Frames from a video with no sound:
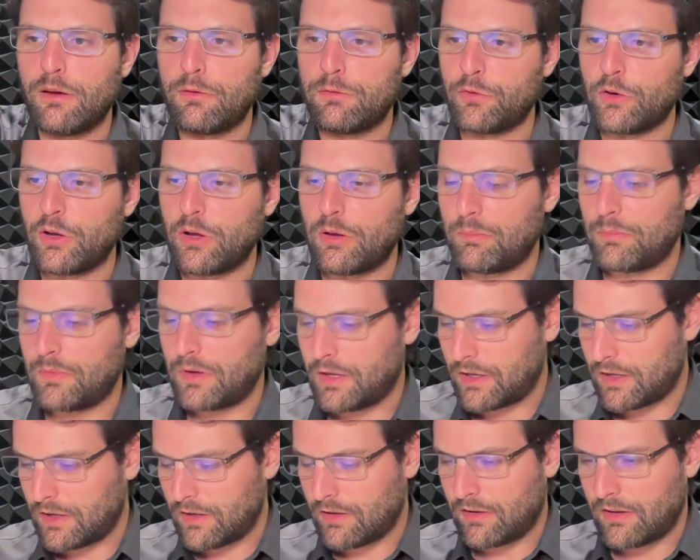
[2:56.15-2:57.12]
from
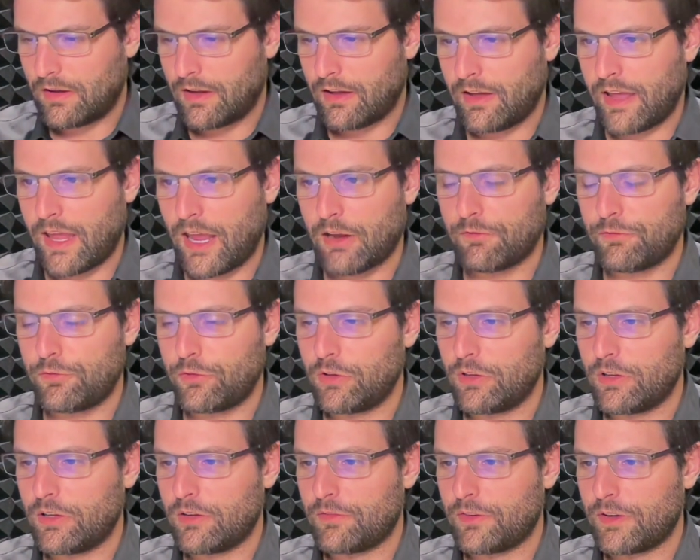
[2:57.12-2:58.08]
a
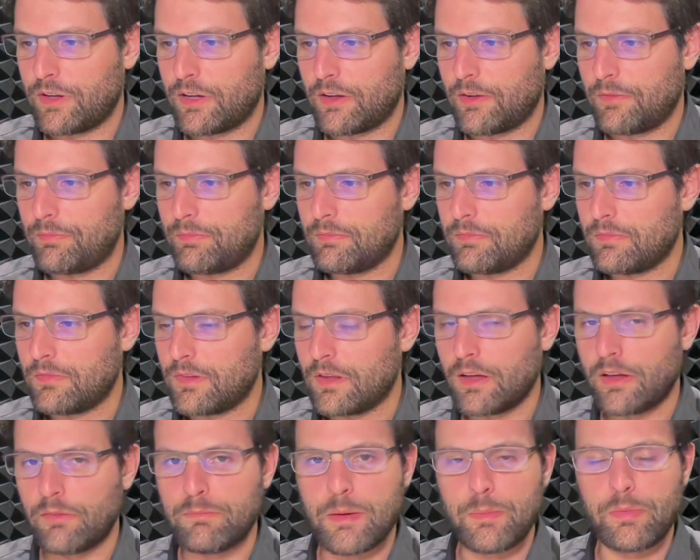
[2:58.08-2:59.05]
handful of
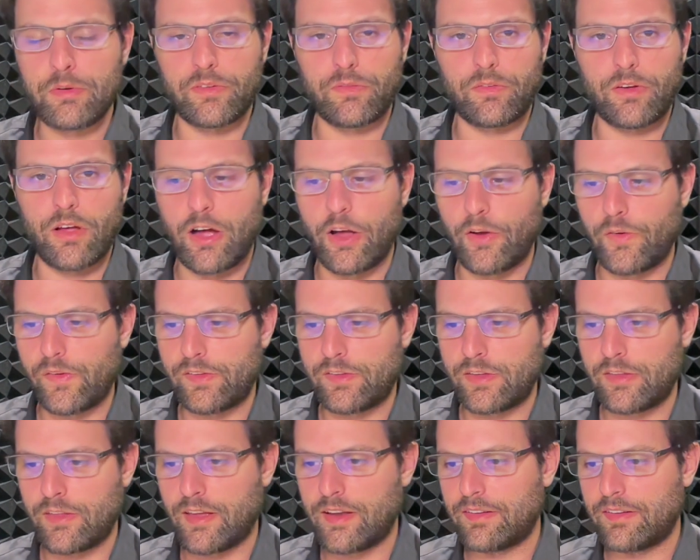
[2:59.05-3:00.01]
members of Congress
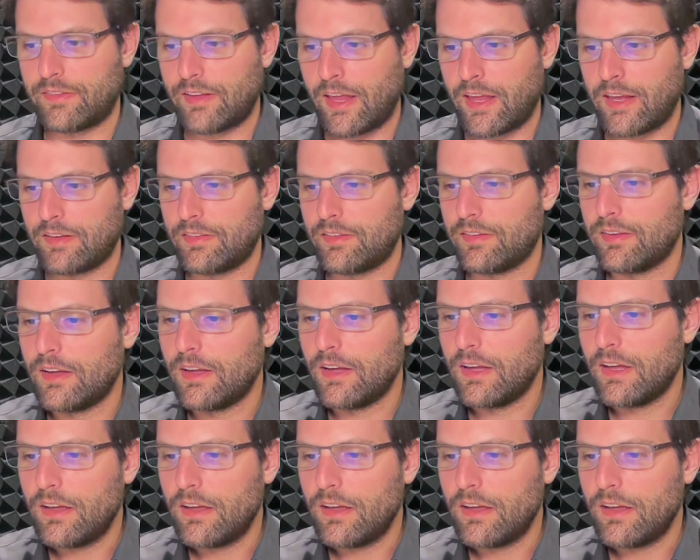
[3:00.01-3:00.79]
in the States.